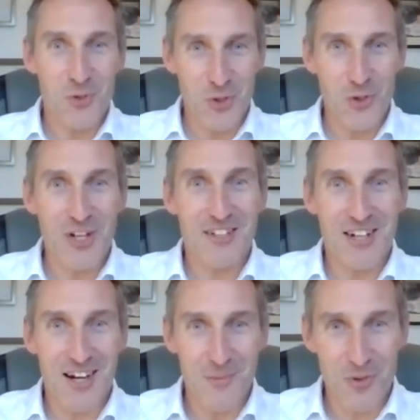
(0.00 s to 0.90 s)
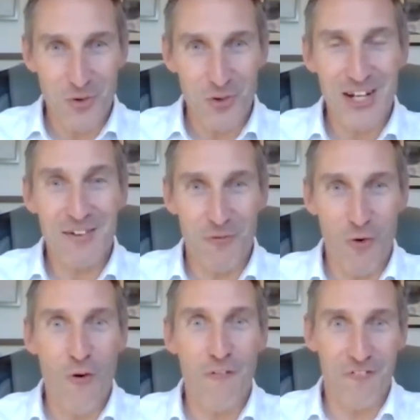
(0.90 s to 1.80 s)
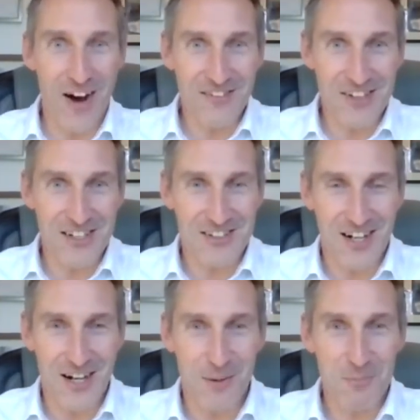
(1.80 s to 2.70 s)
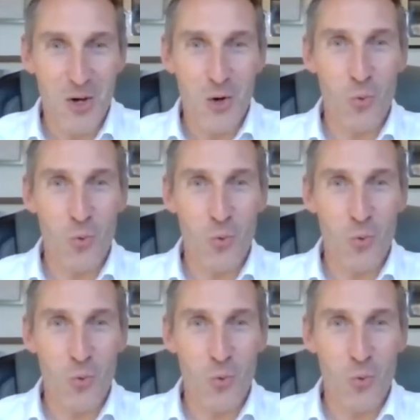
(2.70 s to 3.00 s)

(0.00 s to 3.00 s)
2 year time, 3, 4, 5 years time,